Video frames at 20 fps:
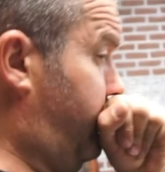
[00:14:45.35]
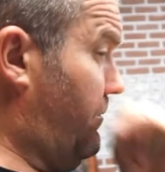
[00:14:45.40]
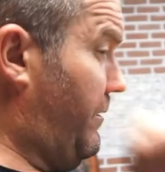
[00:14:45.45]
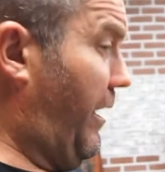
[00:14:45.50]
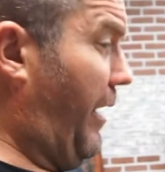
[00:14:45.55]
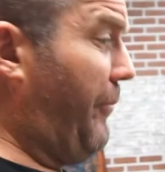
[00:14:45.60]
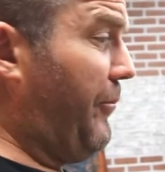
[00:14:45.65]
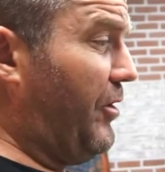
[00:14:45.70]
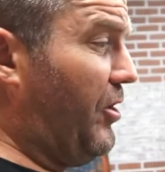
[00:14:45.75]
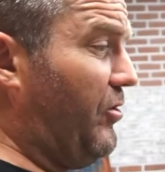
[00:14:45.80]

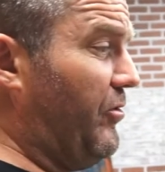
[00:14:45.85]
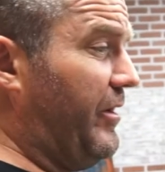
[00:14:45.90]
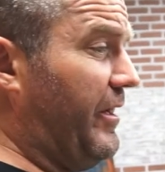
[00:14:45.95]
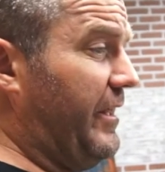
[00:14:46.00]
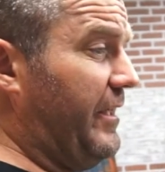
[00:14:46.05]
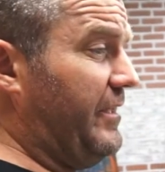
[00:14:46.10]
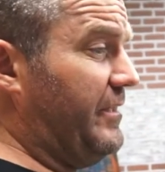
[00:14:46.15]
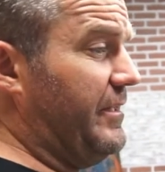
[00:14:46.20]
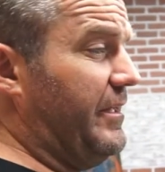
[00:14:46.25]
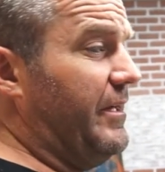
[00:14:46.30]
I'm going to go and
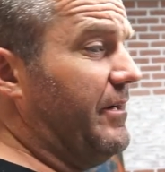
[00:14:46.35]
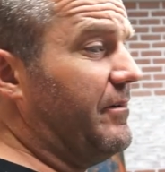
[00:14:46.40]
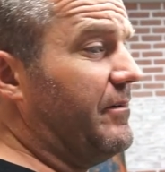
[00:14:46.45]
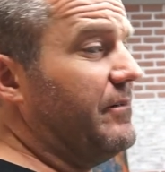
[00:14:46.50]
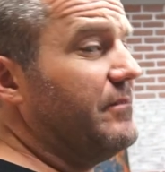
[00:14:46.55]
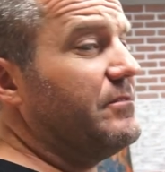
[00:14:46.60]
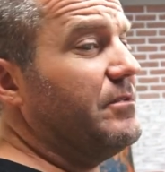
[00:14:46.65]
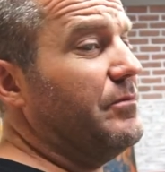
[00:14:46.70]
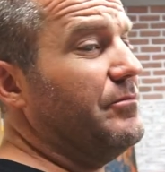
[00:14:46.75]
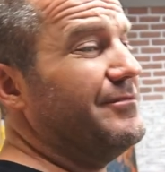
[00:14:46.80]
eat dinner.
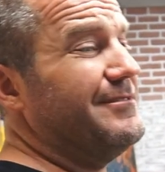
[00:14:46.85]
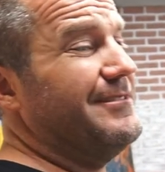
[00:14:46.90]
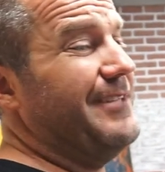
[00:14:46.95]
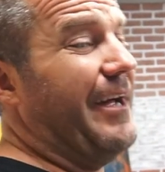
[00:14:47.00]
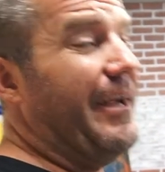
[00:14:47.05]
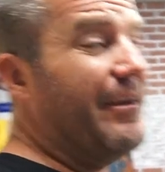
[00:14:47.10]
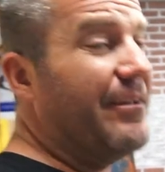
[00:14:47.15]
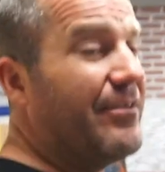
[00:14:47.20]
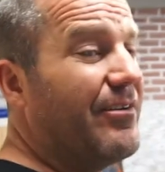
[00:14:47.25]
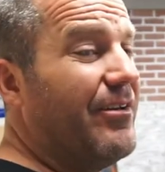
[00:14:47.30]
It's almost
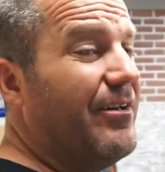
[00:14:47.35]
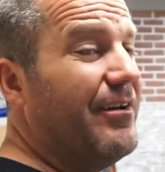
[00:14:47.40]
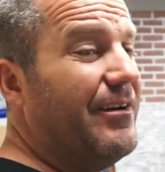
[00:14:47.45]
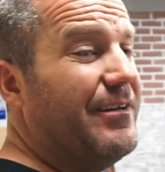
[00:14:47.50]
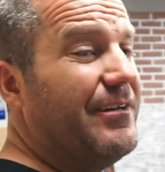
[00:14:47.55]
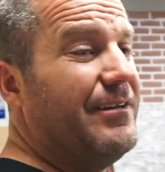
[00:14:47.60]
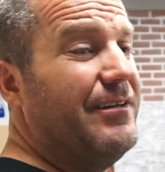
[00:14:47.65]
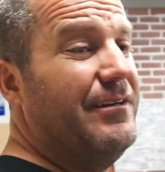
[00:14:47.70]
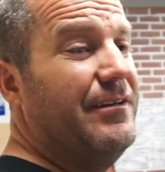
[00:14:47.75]
nine o'clock.